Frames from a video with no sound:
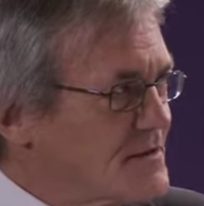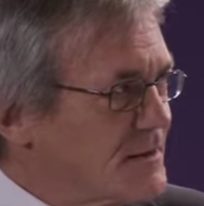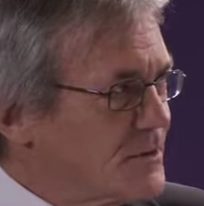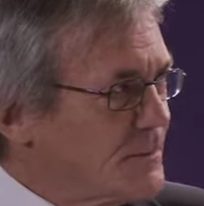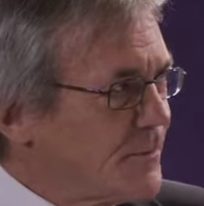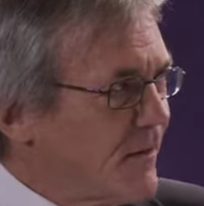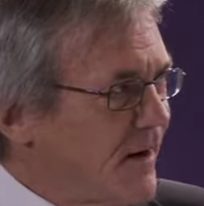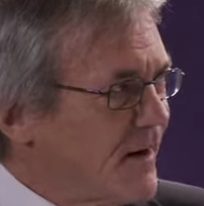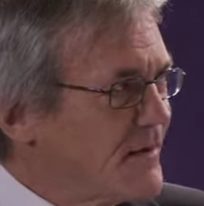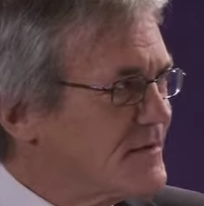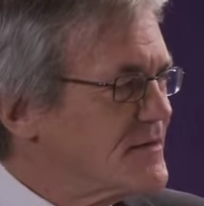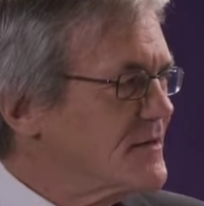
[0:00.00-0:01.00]
some of the
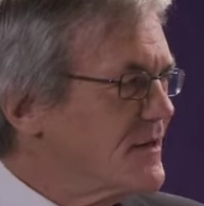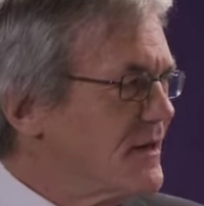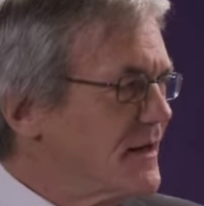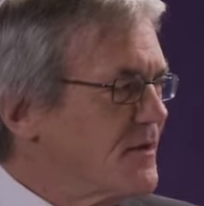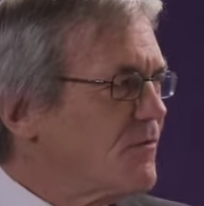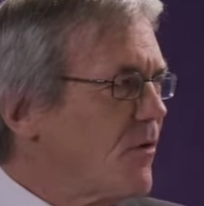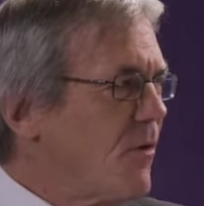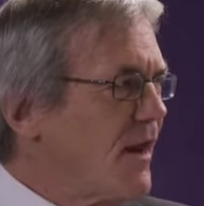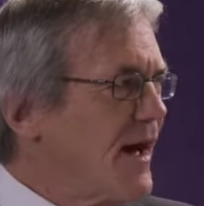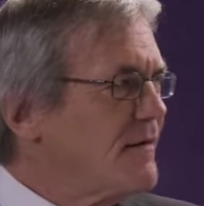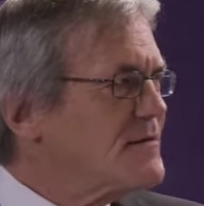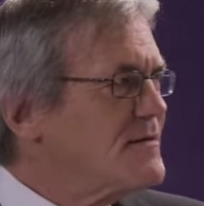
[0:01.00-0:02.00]
products and
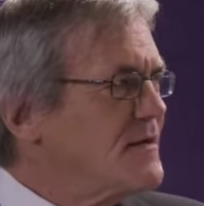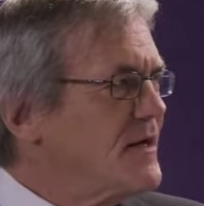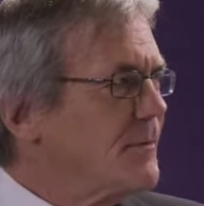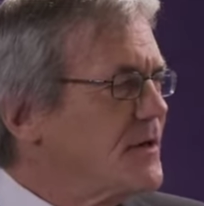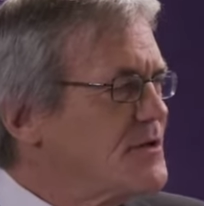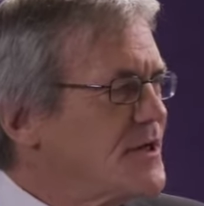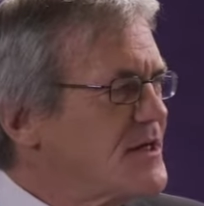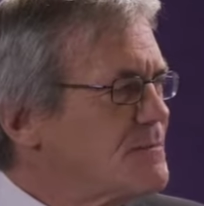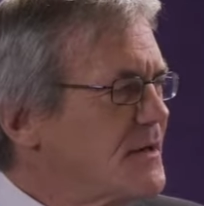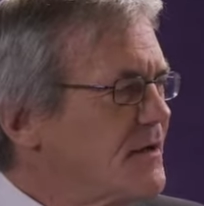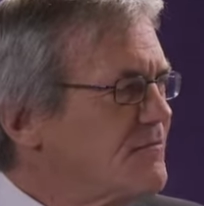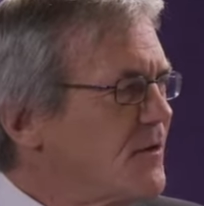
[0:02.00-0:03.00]
rollouts that WG has
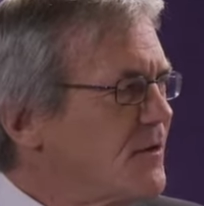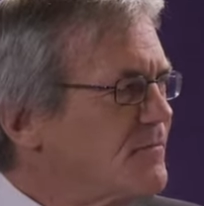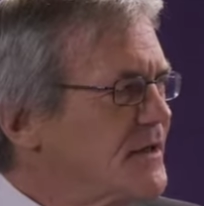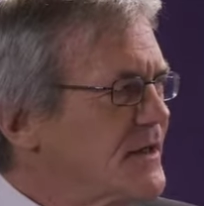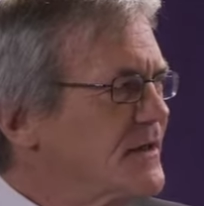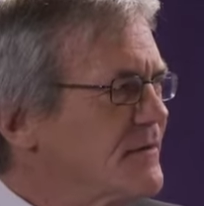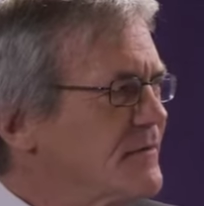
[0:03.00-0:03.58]
been involved in?